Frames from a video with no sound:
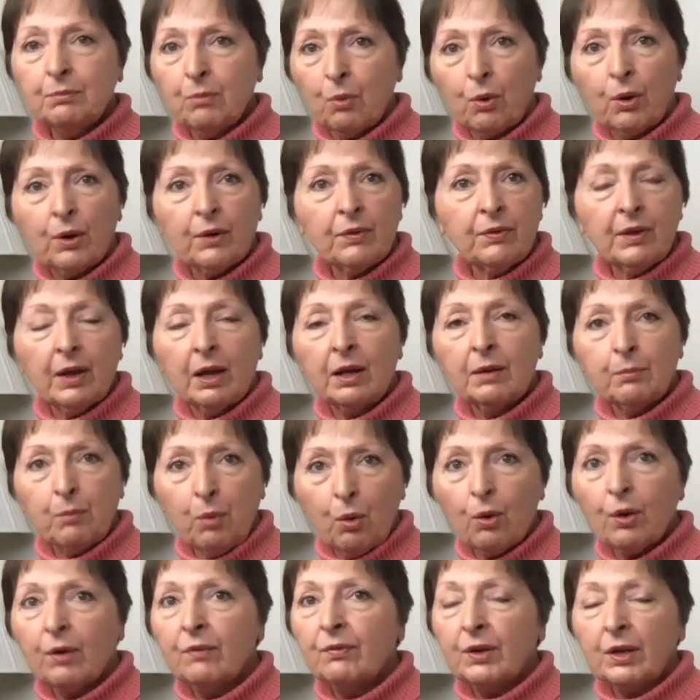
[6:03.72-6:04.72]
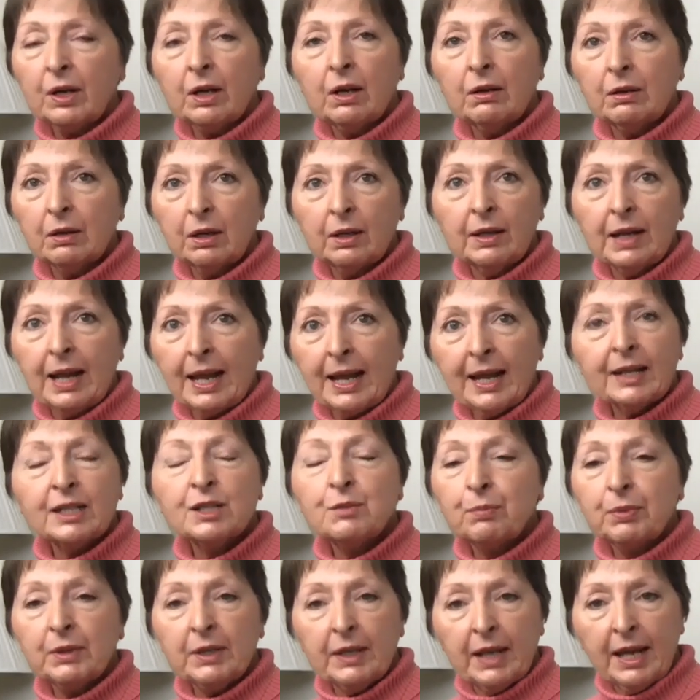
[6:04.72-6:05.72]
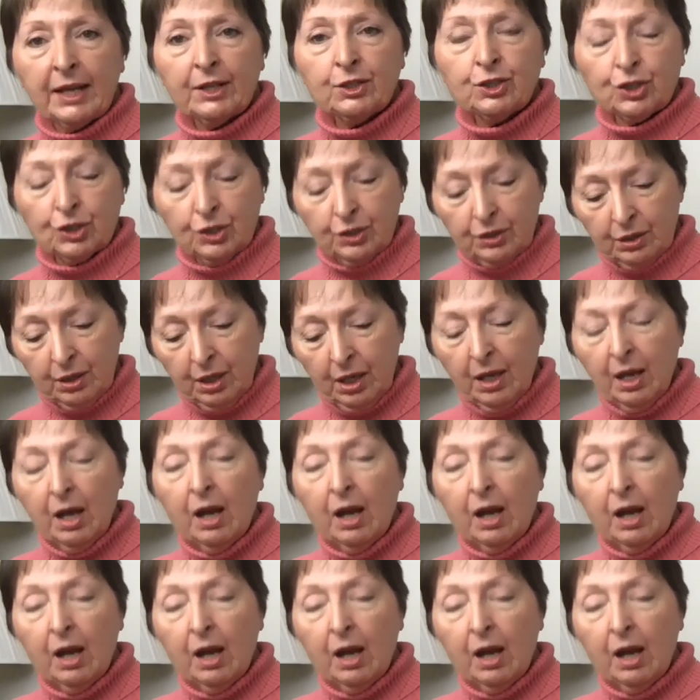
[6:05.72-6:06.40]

more of an explanation